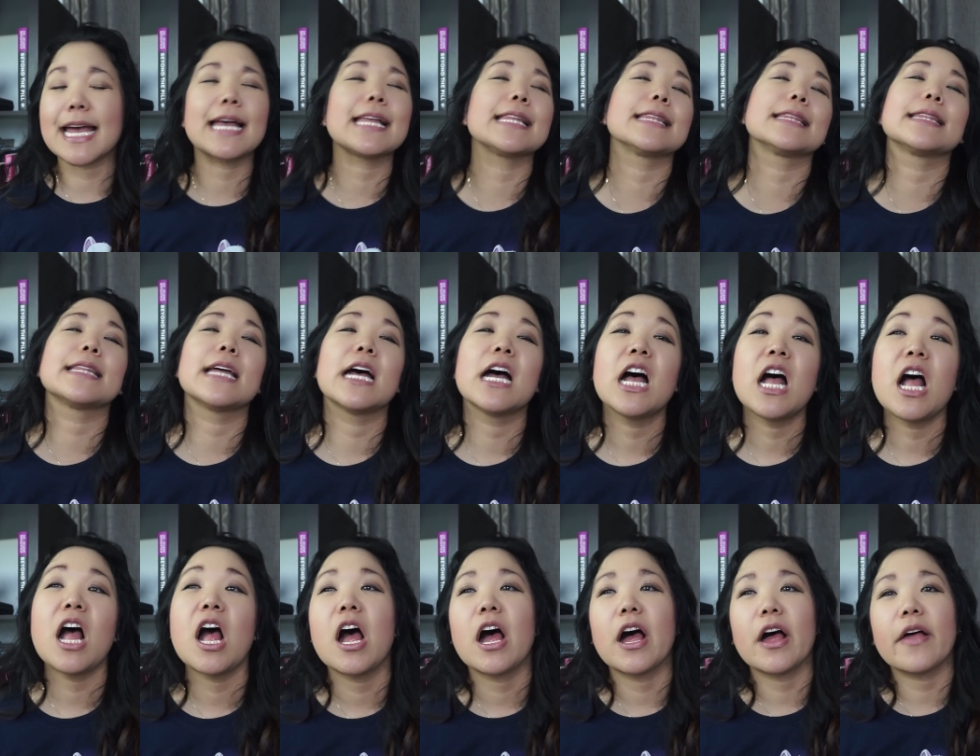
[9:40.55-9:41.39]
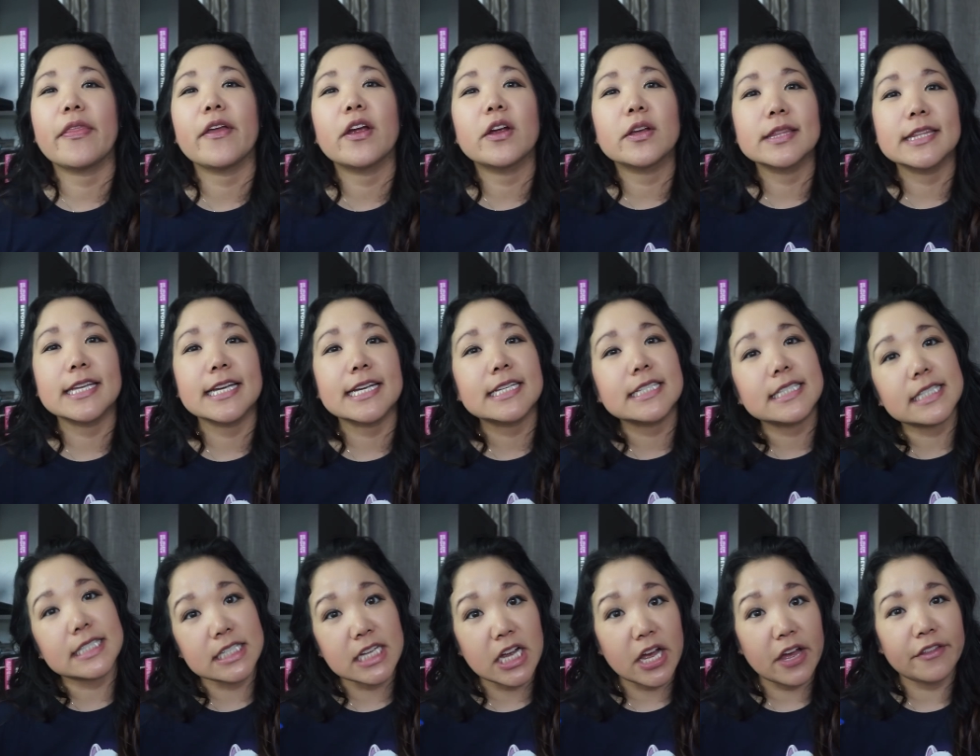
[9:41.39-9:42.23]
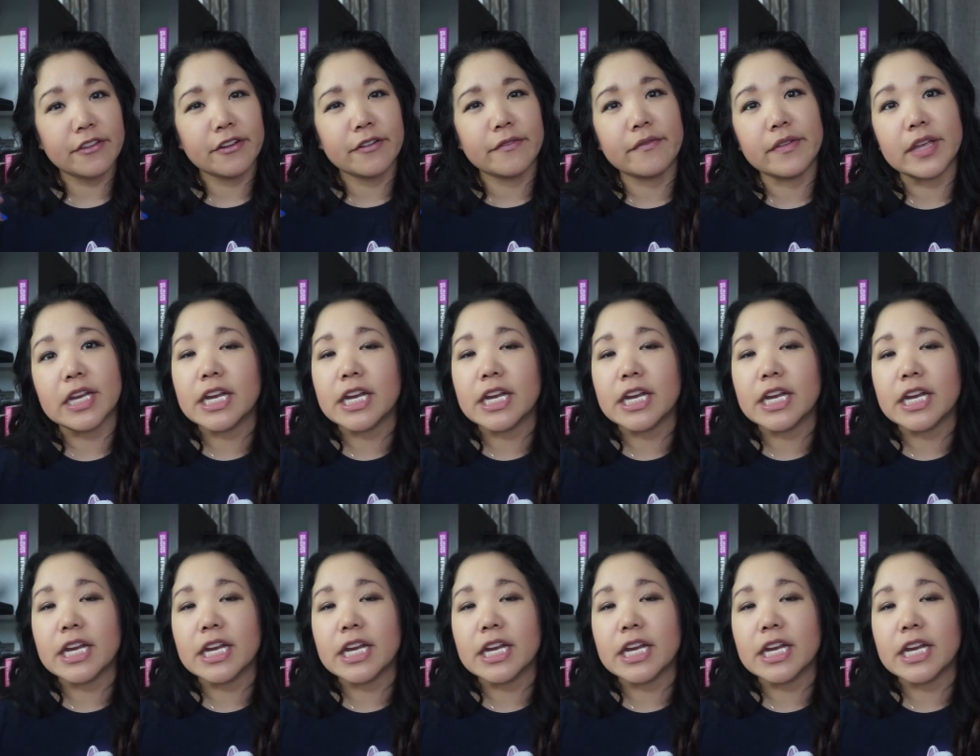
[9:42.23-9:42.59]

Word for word: and other links to other